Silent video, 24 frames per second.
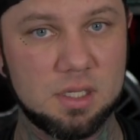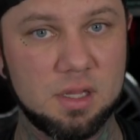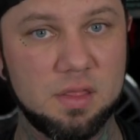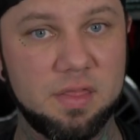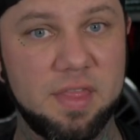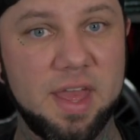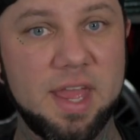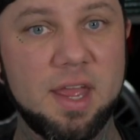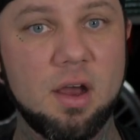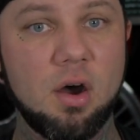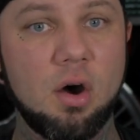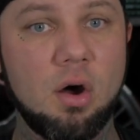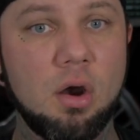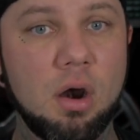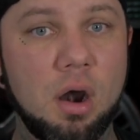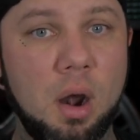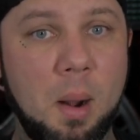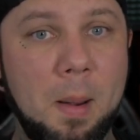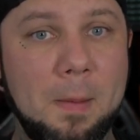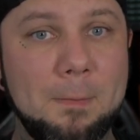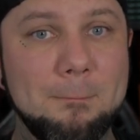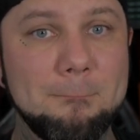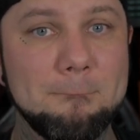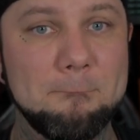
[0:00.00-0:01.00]
They
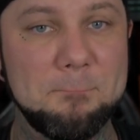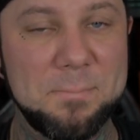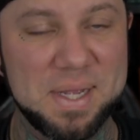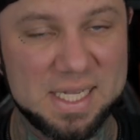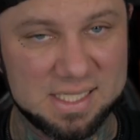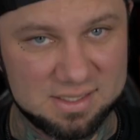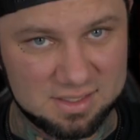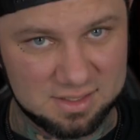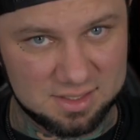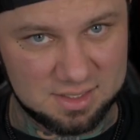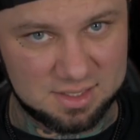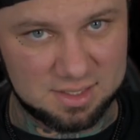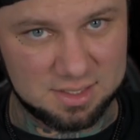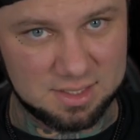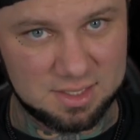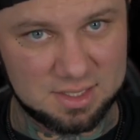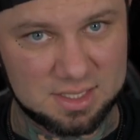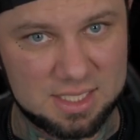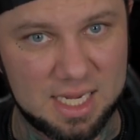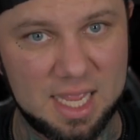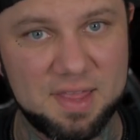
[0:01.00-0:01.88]
are businesses,